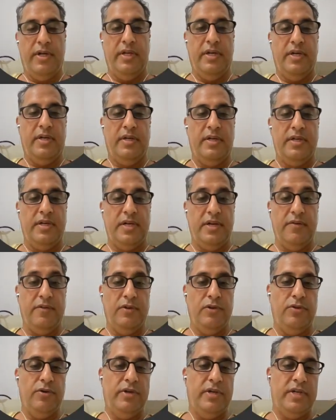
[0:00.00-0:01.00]
that,
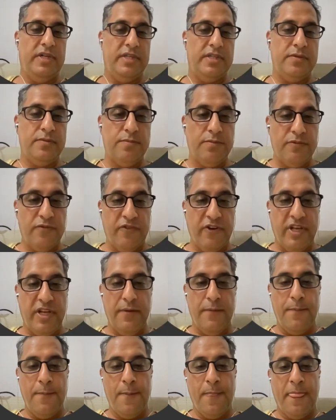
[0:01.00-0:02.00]
even though it is free.
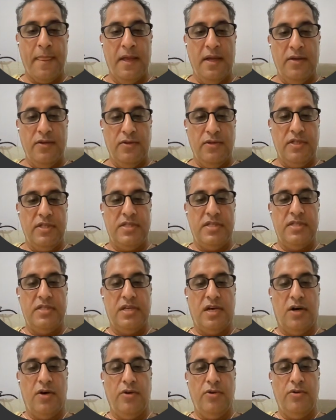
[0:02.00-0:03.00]
So this is
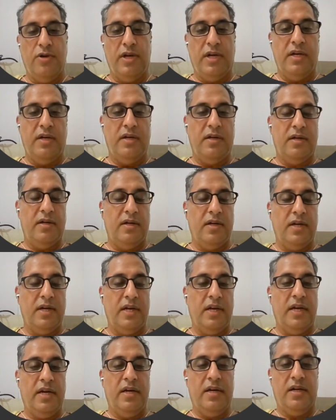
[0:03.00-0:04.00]
how you can
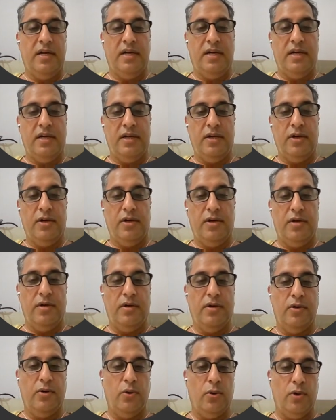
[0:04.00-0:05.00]
create your
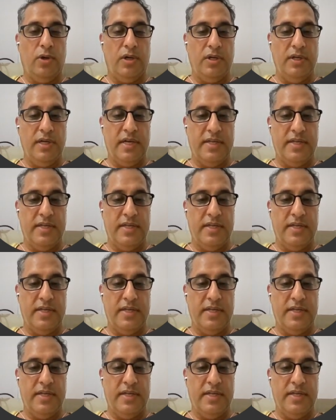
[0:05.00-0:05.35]
token,